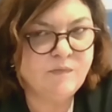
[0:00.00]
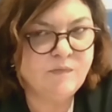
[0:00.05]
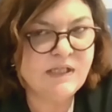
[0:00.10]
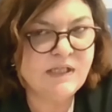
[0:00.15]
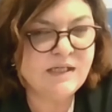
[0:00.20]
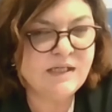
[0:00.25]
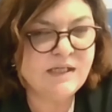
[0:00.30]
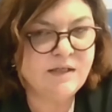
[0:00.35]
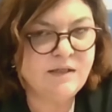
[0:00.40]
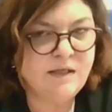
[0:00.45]

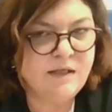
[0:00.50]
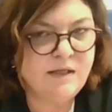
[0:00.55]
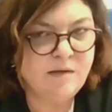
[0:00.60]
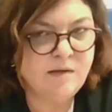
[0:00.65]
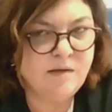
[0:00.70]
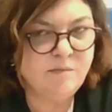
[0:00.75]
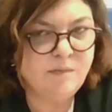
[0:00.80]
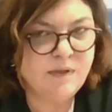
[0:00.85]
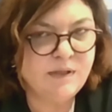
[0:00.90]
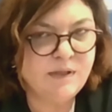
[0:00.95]
these are the
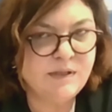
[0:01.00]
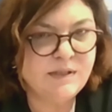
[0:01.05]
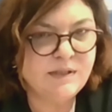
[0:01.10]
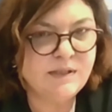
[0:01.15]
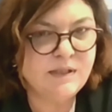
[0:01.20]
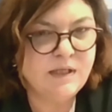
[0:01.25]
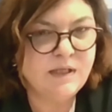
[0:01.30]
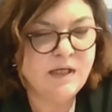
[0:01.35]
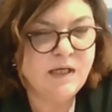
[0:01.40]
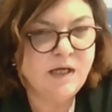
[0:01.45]
numbers
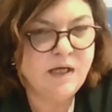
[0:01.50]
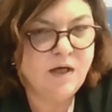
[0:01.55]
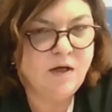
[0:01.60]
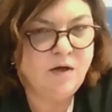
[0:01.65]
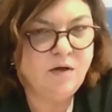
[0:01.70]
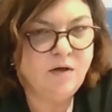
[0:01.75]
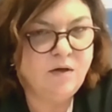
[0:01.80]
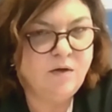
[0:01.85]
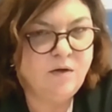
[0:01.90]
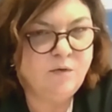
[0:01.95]

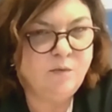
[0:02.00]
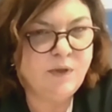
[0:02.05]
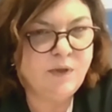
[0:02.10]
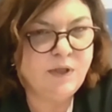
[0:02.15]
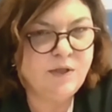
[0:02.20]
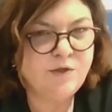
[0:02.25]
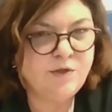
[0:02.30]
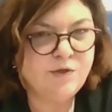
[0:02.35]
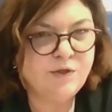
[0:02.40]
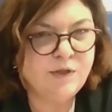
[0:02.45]
on
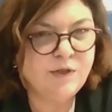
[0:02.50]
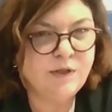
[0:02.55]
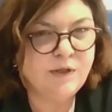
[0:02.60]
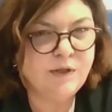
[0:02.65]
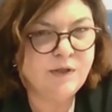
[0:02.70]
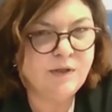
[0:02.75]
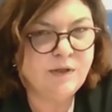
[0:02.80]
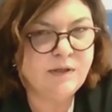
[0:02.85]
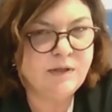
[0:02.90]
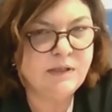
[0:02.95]
which
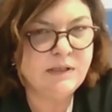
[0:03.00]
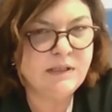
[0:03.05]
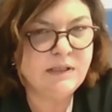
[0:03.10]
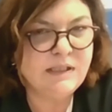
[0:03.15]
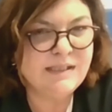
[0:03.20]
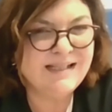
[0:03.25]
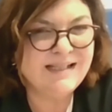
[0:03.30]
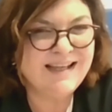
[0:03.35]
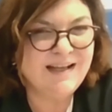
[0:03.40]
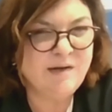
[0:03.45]

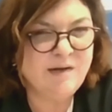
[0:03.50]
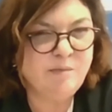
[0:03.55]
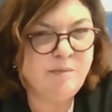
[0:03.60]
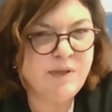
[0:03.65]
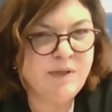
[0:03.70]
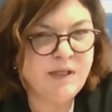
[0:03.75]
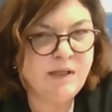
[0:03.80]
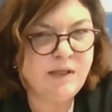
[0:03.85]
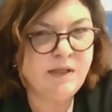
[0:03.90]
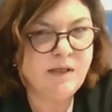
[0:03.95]
this can
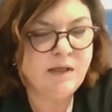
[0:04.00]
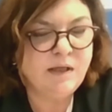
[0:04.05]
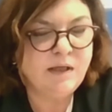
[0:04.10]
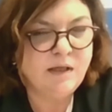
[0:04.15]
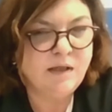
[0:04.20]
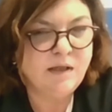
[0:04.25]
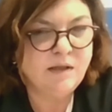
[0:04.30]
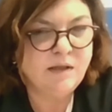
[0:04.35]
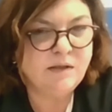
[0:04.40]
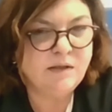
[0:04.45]
be
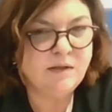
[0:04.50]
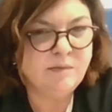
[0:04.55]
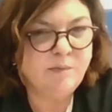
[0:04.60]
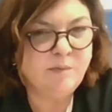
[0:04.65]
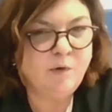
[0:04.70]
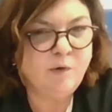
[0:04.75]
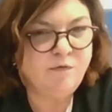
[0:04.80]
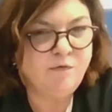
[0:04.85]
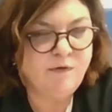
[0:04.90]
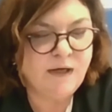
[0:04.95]

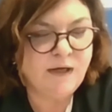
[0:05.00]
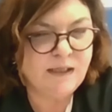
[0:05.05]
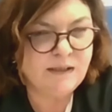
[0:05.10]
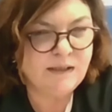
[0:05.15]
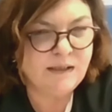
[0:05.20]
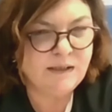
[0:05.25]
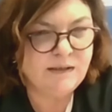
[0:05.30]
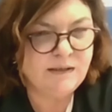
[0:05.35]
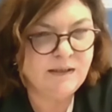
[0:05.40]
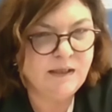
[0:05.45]

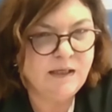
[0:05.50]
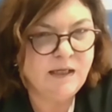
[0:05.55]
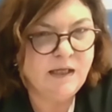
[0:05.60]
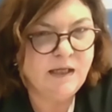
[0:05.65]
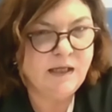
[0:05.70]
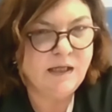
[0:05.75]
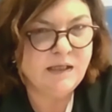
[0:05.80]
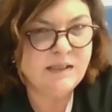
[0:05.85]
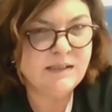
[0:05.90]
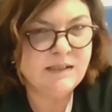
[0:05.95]
provided.
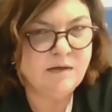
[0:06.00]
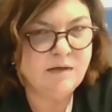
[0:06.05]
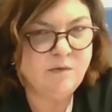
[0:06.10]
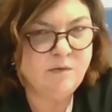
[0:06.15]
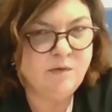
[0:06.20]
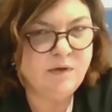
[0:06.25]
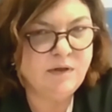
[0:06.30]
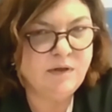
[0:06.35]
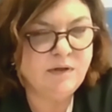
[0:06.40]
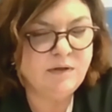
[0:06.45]
So